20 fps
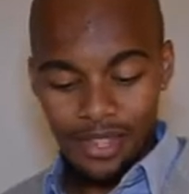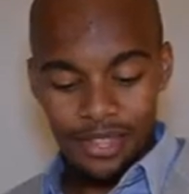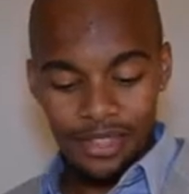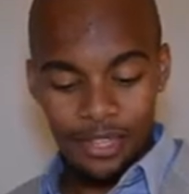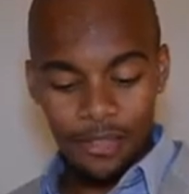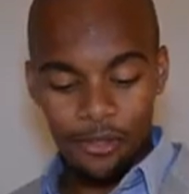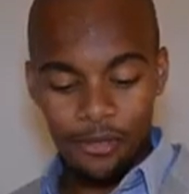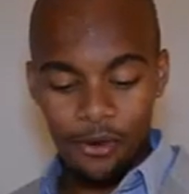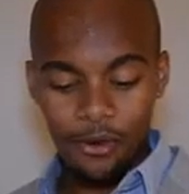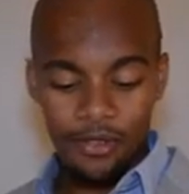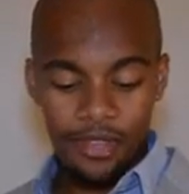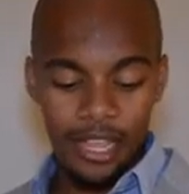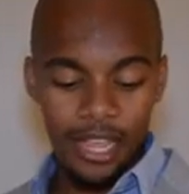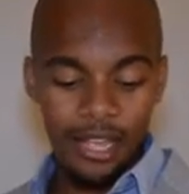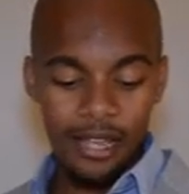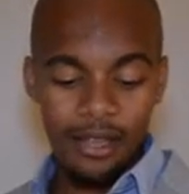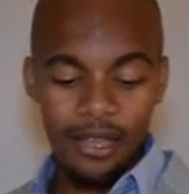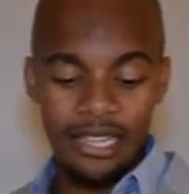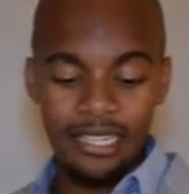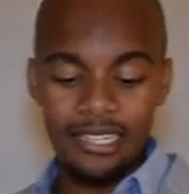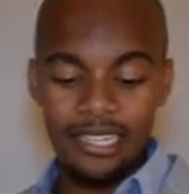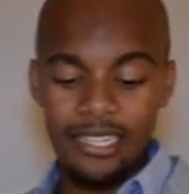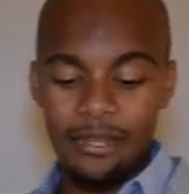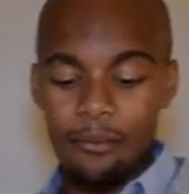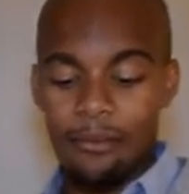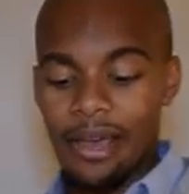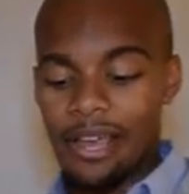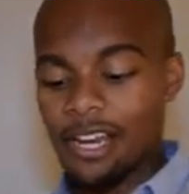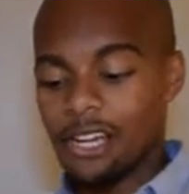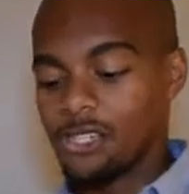The third thing is that a
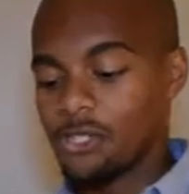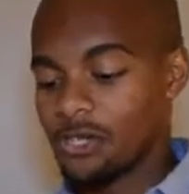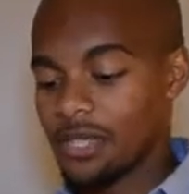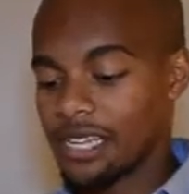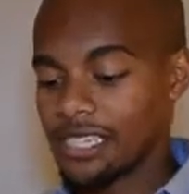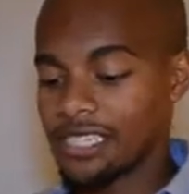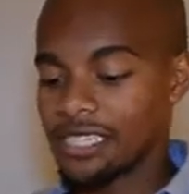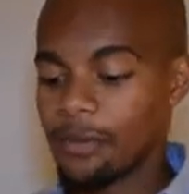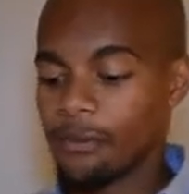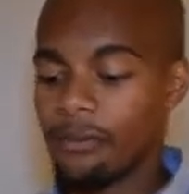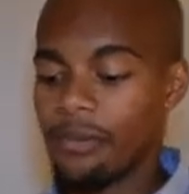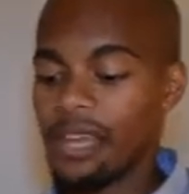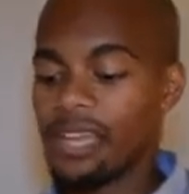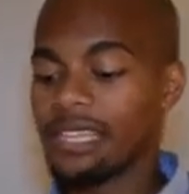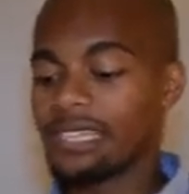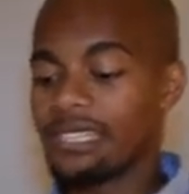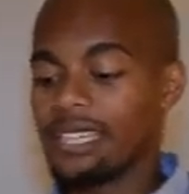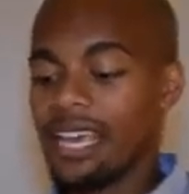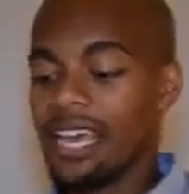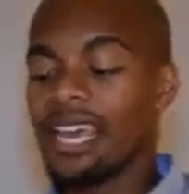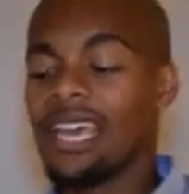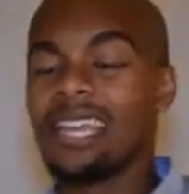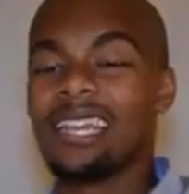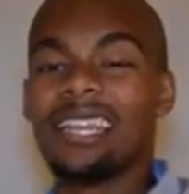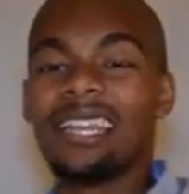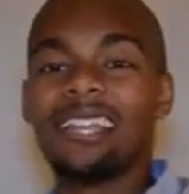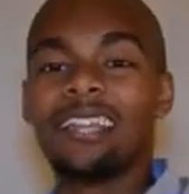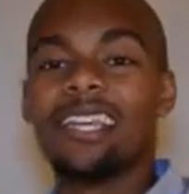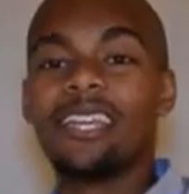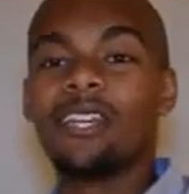manager likes to maintain,
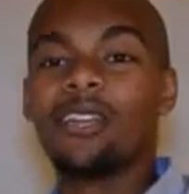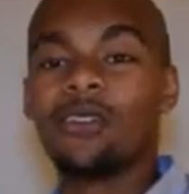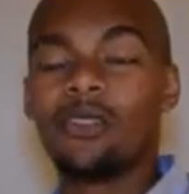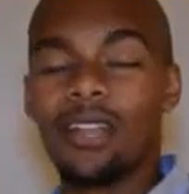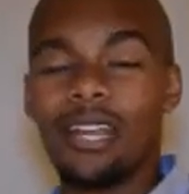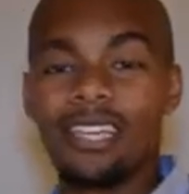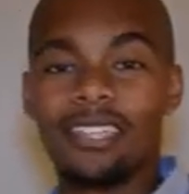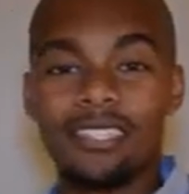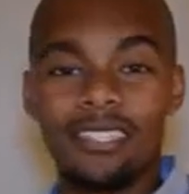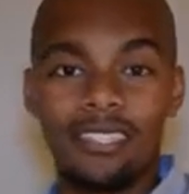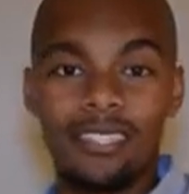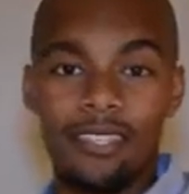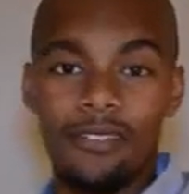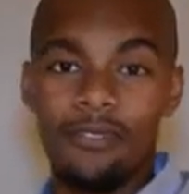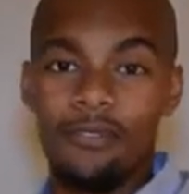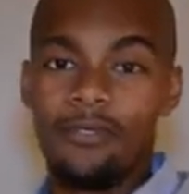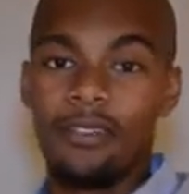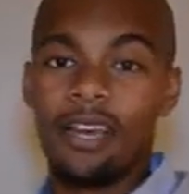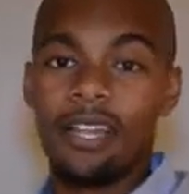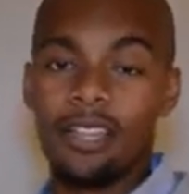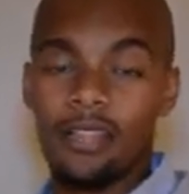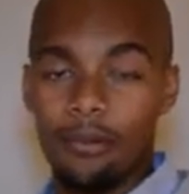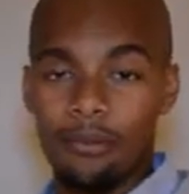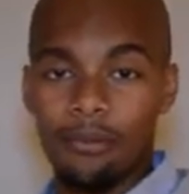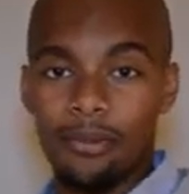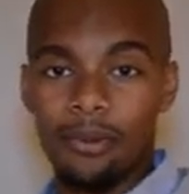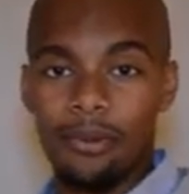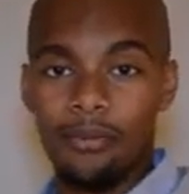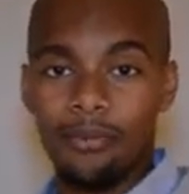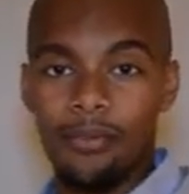the leader likes to
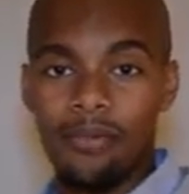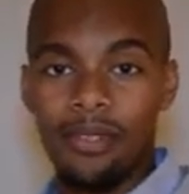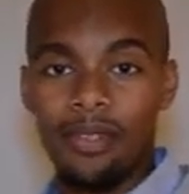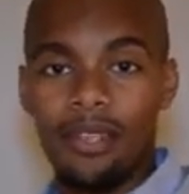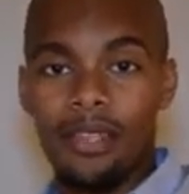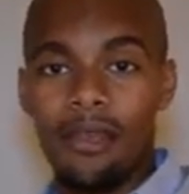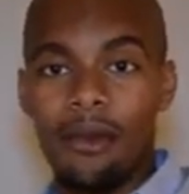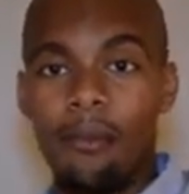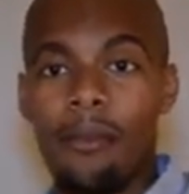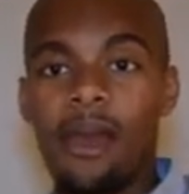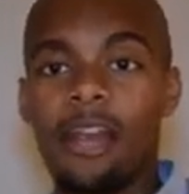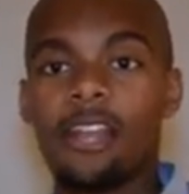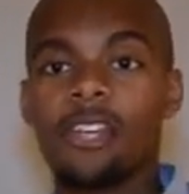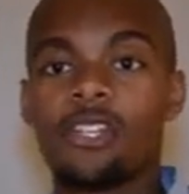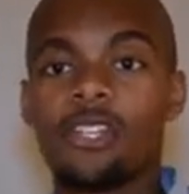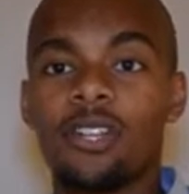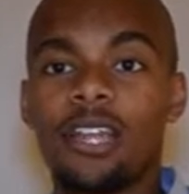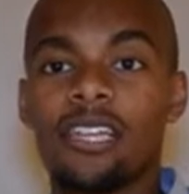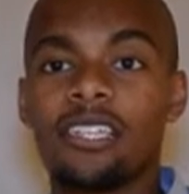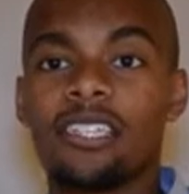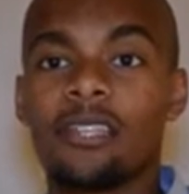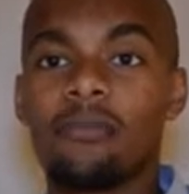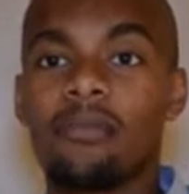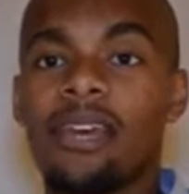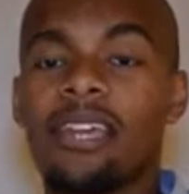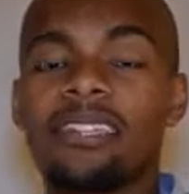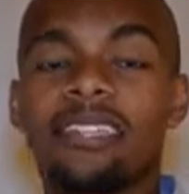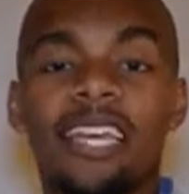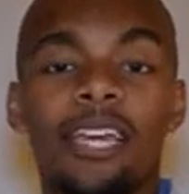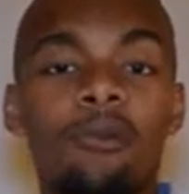develop. Manager likes to
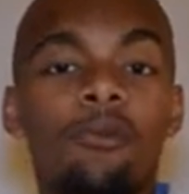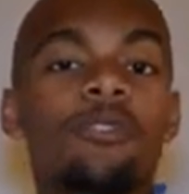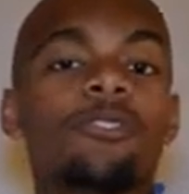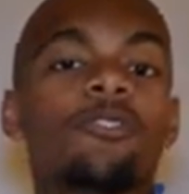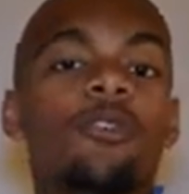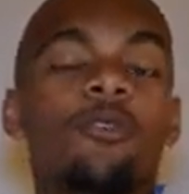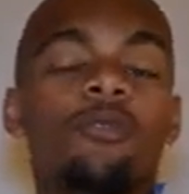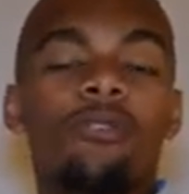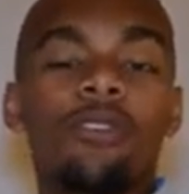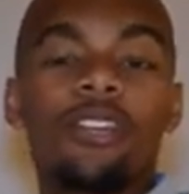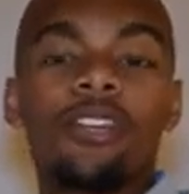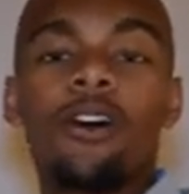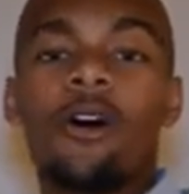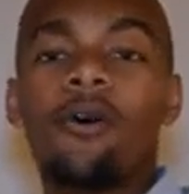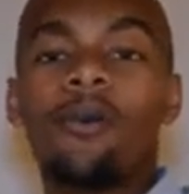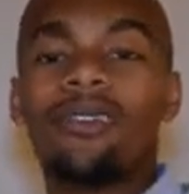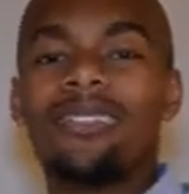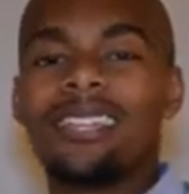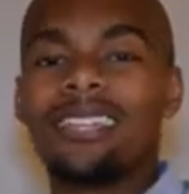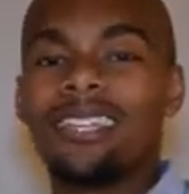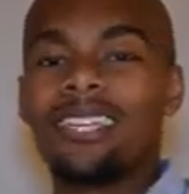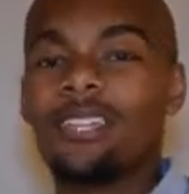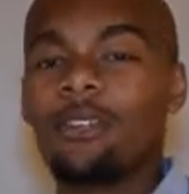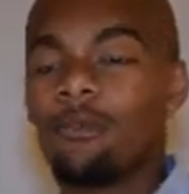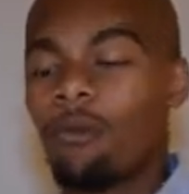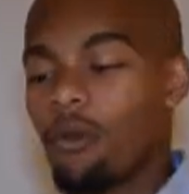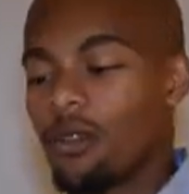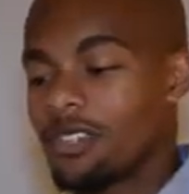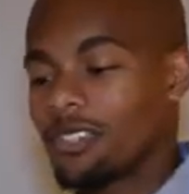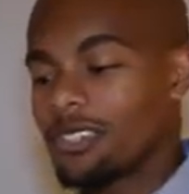maintain what's already going, the leader
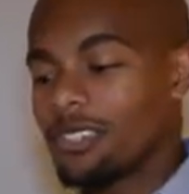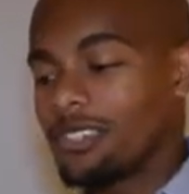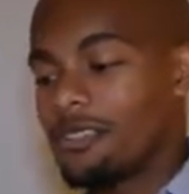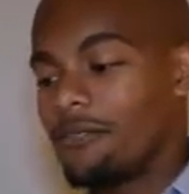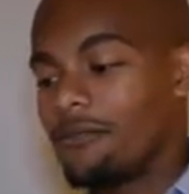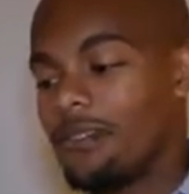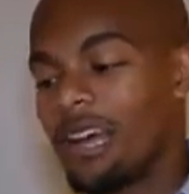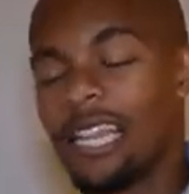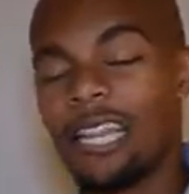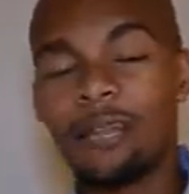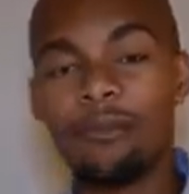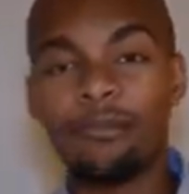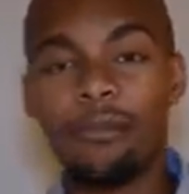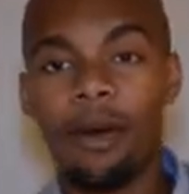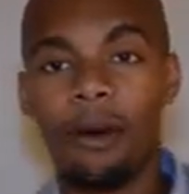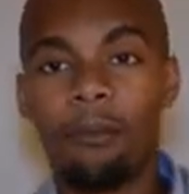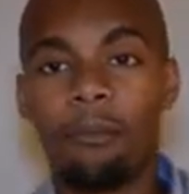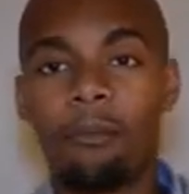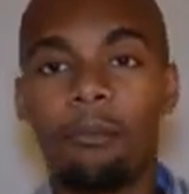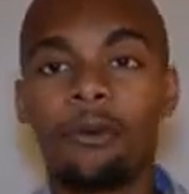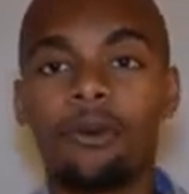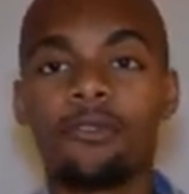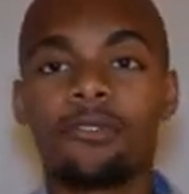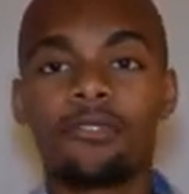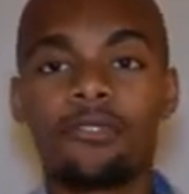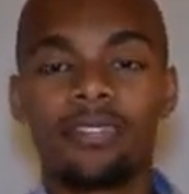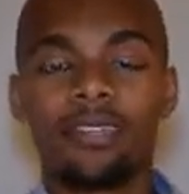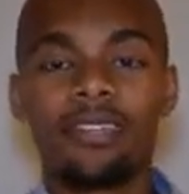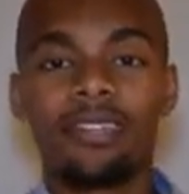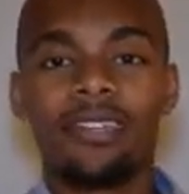wants to develop a
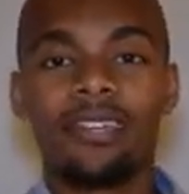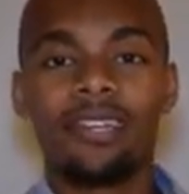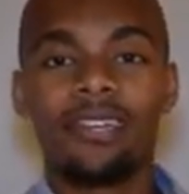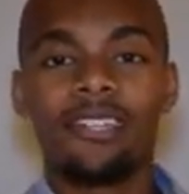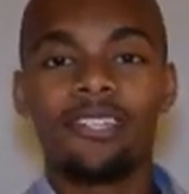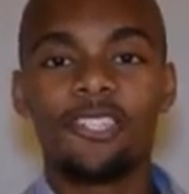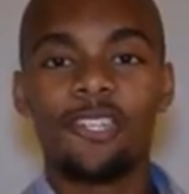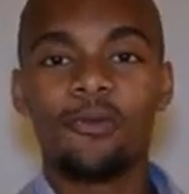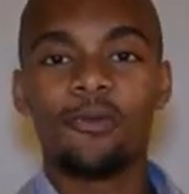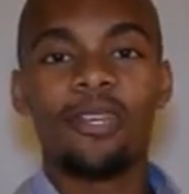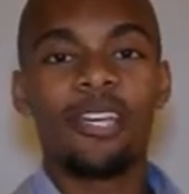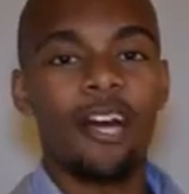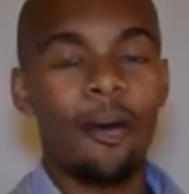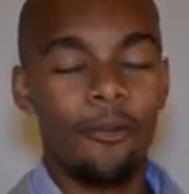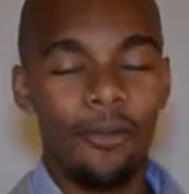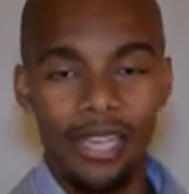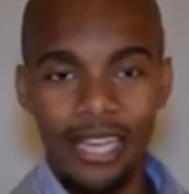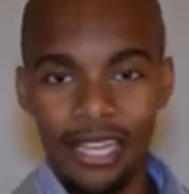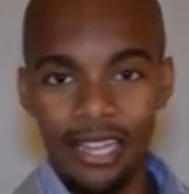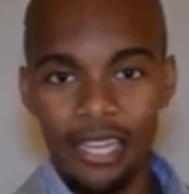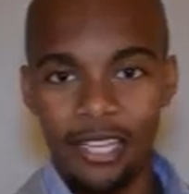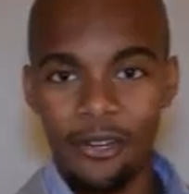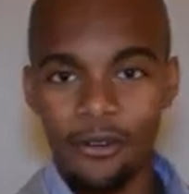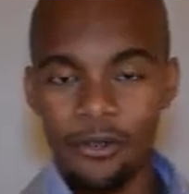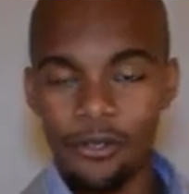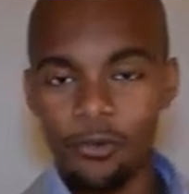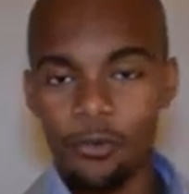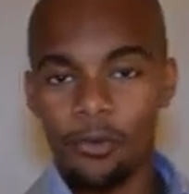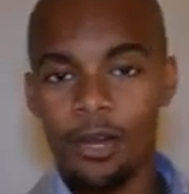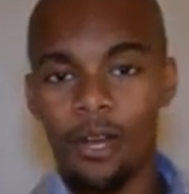person to becoming a leader
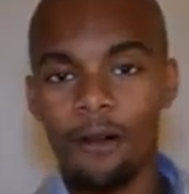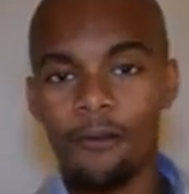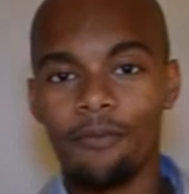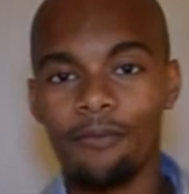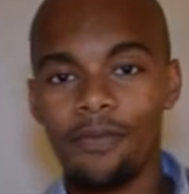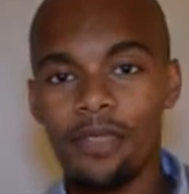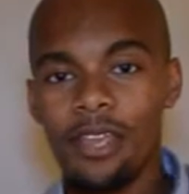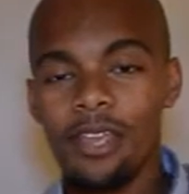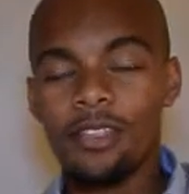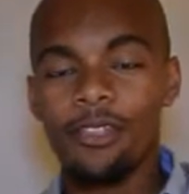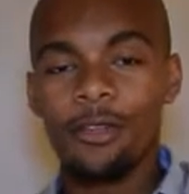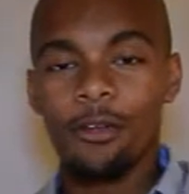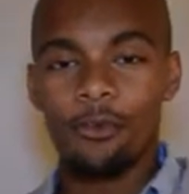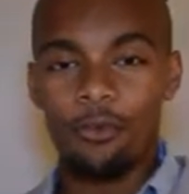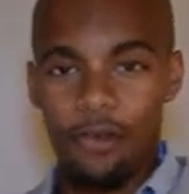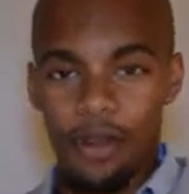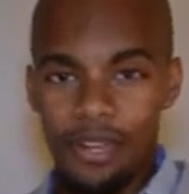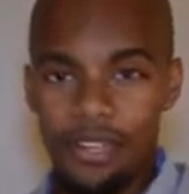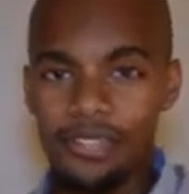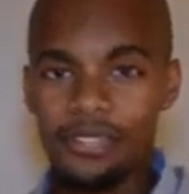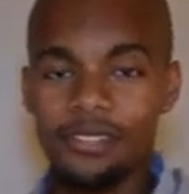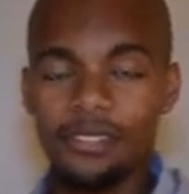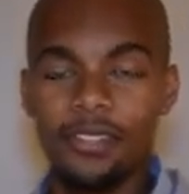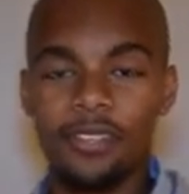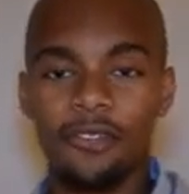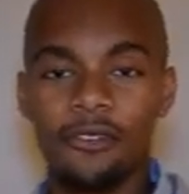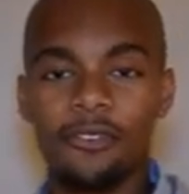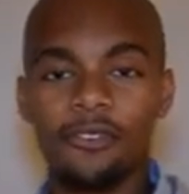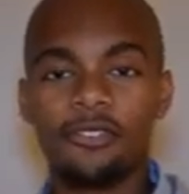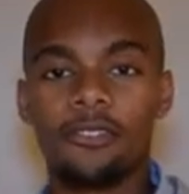as well. The greatest
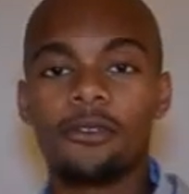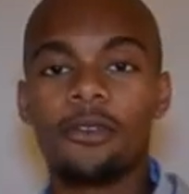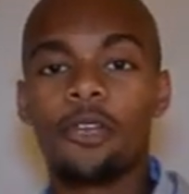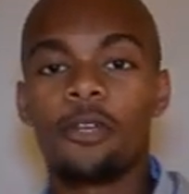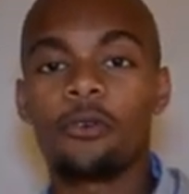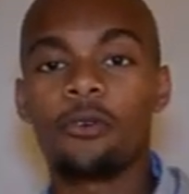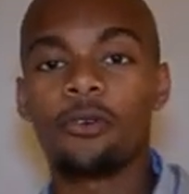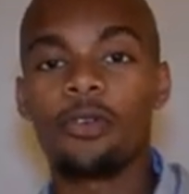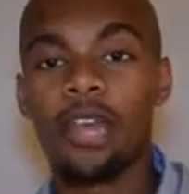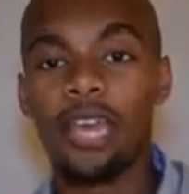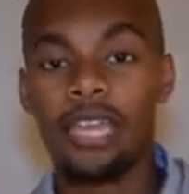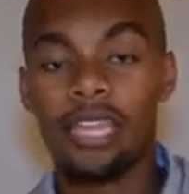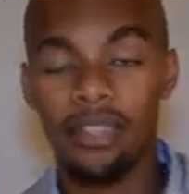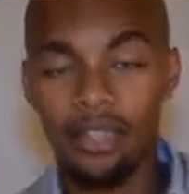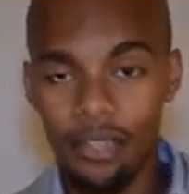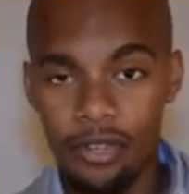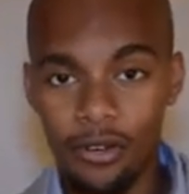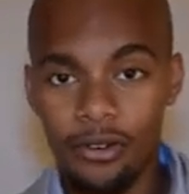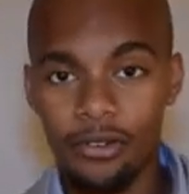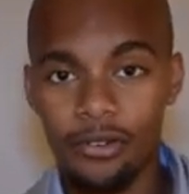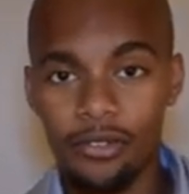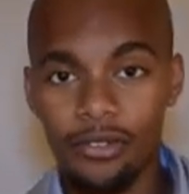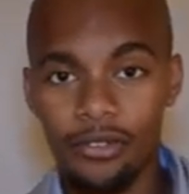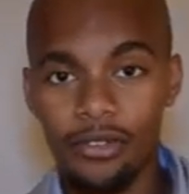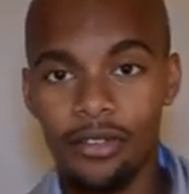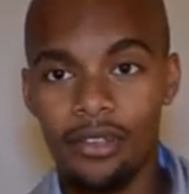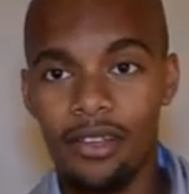leaders create leaders.